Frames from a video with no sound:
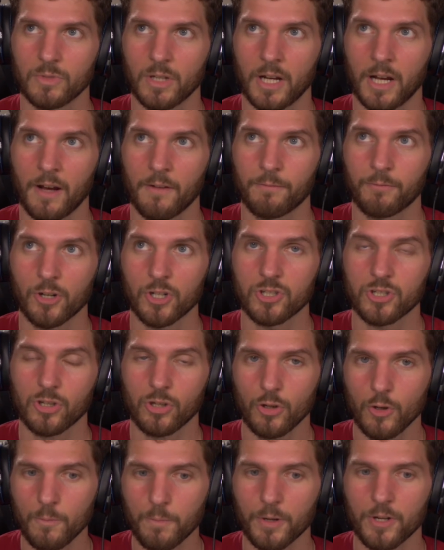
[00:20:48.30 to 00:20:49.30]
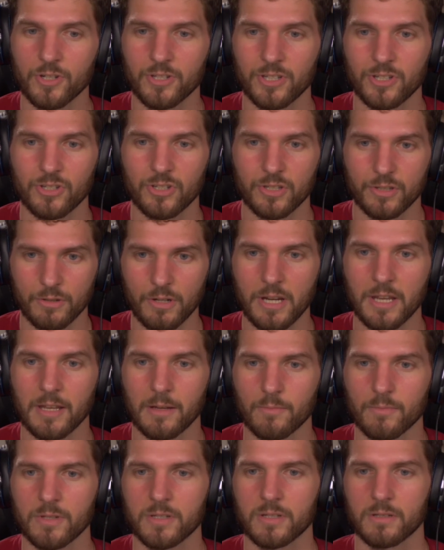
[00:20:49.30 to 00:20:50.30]
for 2-person
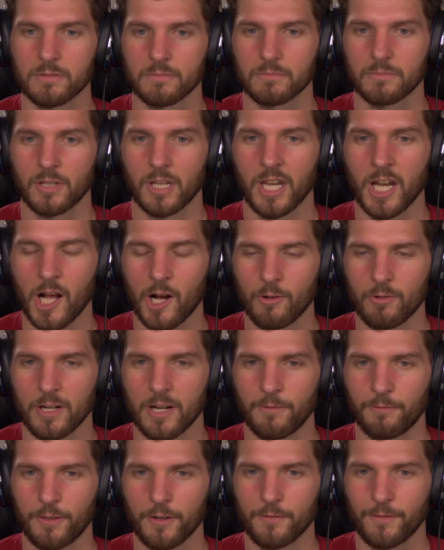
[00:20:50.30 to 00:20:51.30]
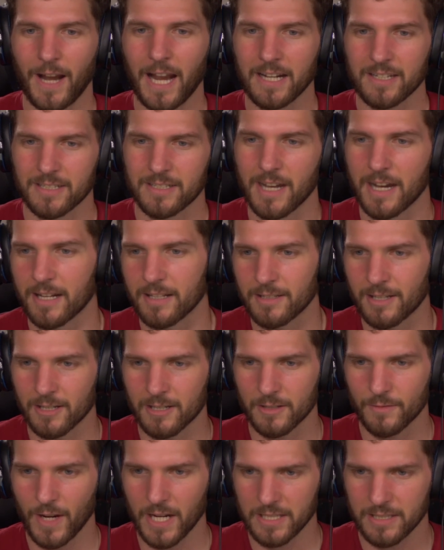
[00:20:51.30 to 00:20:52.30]
streams, you know, if they're vaccinated,
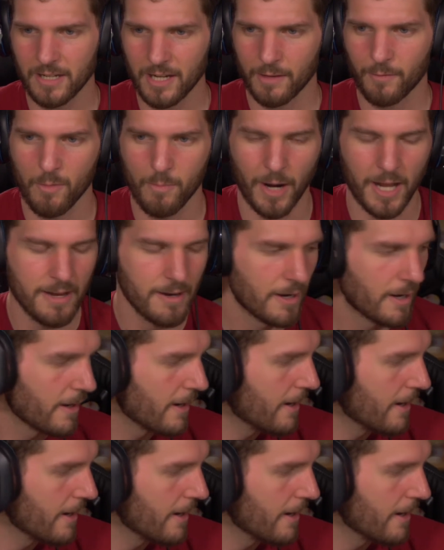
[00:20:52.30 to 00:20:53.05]
get your vaccine, everybody,